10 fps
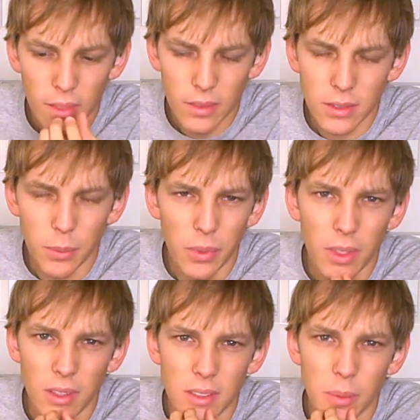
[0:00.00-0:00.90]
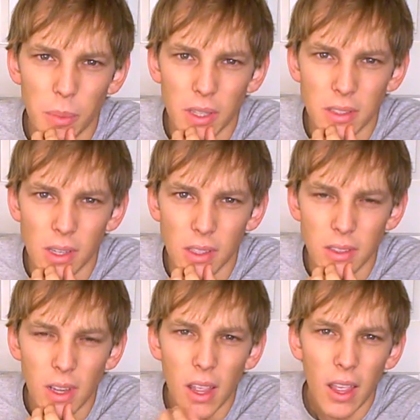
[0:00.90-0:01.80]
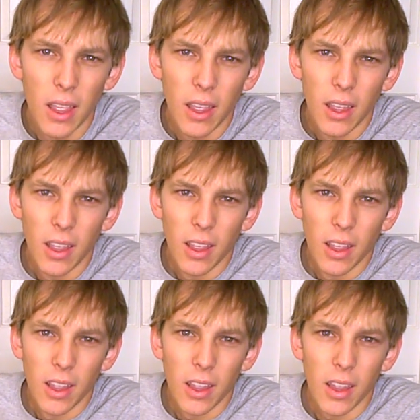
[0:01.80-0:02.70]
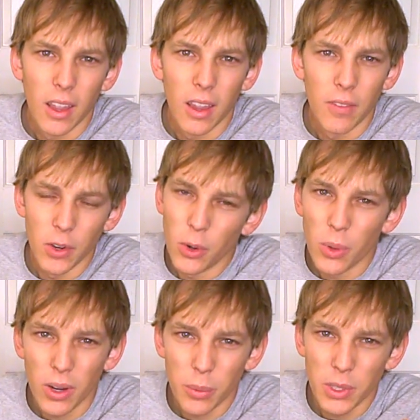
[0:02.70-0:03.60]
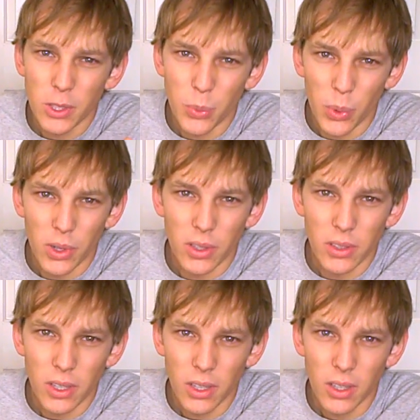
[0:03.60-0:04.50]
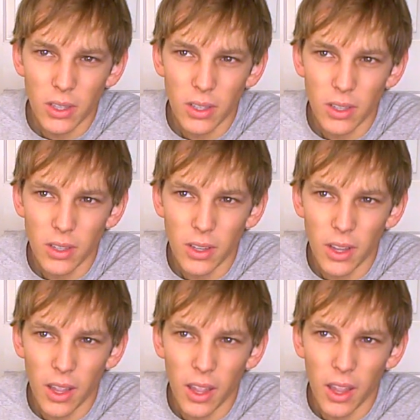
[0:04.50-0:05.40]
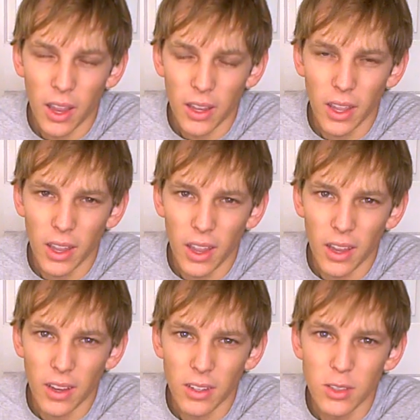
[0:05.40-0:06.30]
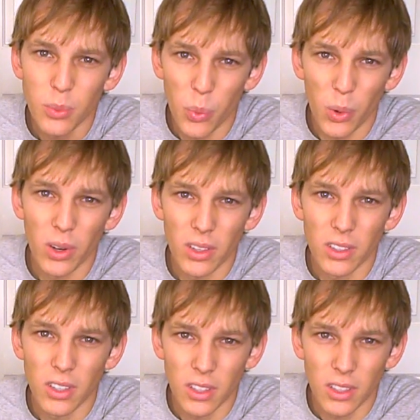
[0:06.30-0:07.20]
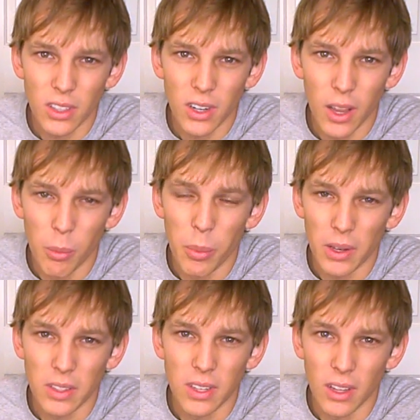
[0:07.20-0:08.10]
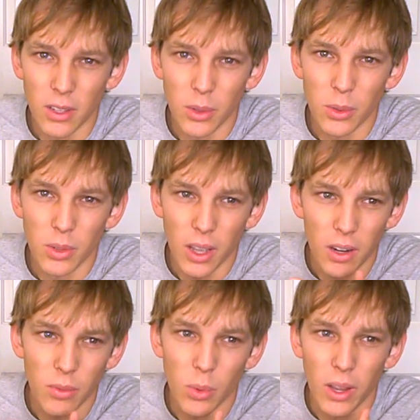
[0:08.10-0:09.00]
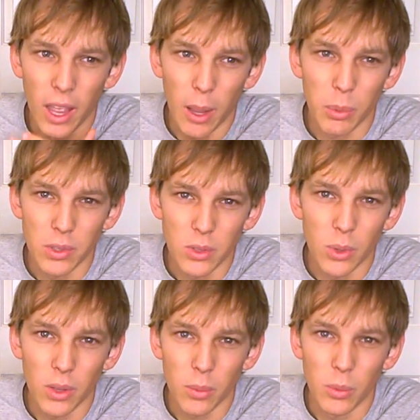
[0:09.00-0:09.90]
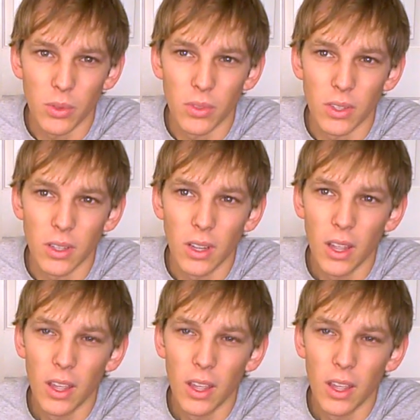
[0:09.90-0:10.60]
Some of the things didn't make sense. If you don't want to be spoiled, aka spoiler alert, I'm about to tell you kind of what happens throughout the movie.